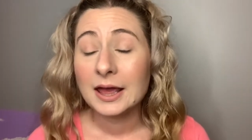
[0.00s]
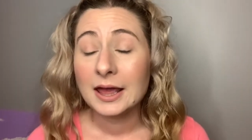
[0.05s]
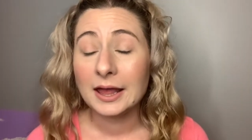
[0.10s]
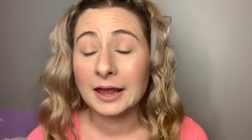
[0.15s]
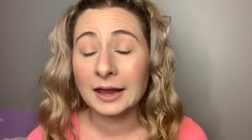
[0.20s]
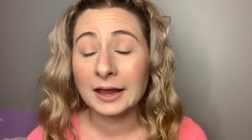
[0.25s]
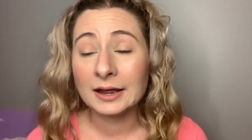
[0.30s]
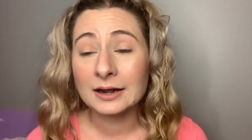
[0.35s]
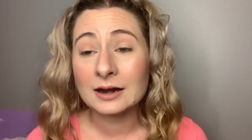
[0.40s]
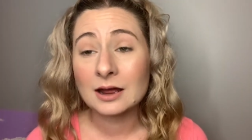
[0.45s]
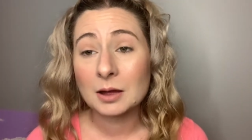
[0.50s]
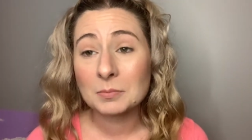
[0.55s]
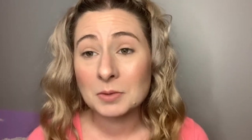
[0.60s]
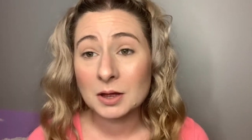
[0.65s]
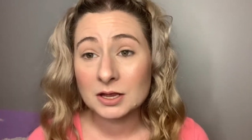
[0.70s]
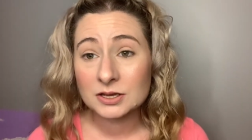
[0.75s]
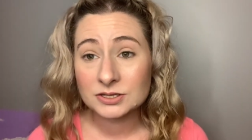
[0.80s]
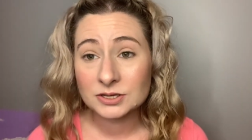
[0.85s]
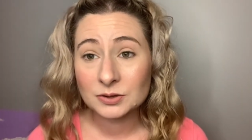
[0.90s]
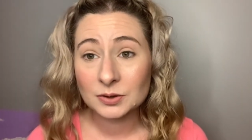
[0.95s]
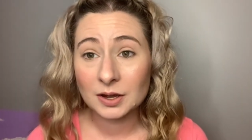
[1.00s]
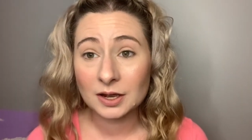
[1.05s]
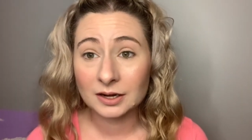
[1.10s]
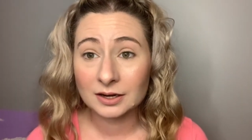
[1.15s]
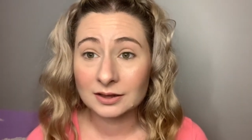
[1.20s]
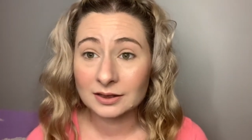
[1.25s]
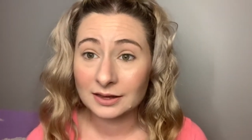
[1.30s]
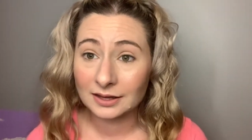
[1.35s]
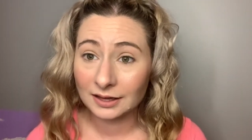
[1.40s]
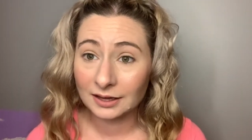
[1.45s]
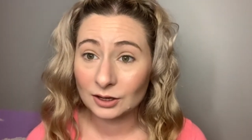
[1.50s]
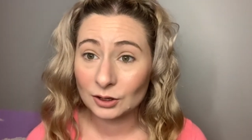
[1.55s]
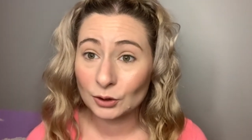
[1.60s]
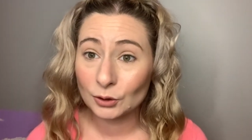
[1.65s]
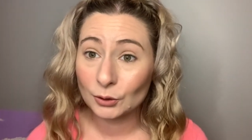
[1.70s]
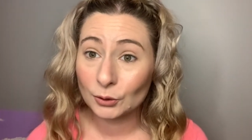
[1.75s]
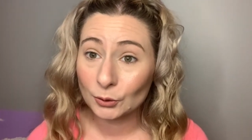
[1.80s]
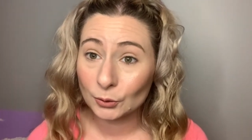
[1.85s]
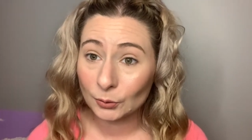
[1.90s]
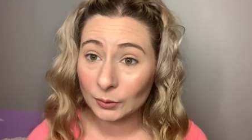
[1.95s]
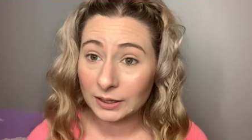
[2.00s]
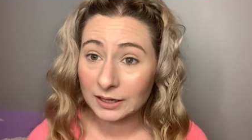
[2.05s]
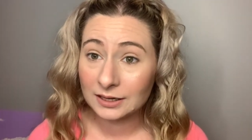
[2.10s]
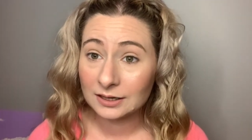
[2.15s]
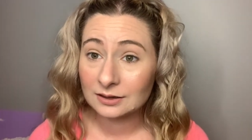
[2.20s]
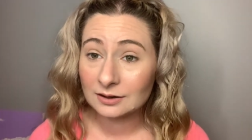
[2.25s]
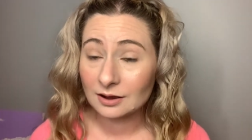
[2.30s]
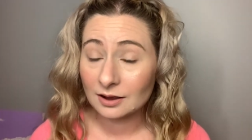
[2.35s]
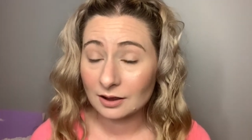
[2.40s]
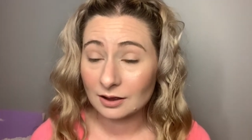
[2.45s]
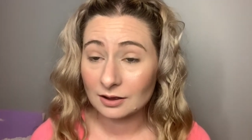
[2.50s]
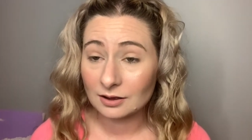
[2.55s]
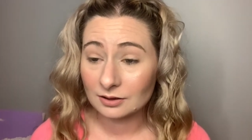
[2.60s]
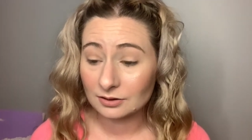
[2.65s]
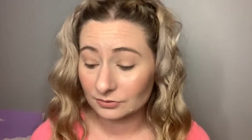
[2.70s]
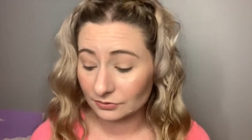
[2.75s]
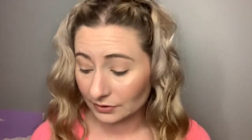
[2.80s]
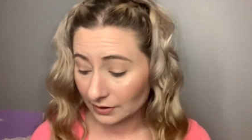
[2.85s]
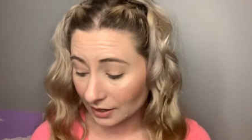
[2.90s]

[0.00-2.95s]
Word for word: And I'm also going to link Queen of